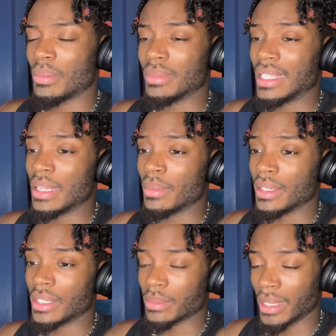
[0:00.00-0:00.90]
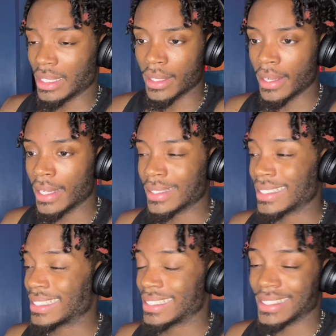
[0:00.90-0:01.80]
deep lyrics, man. It's
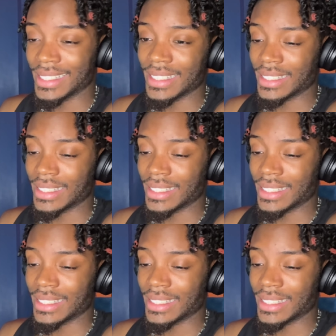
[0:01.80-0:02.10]
in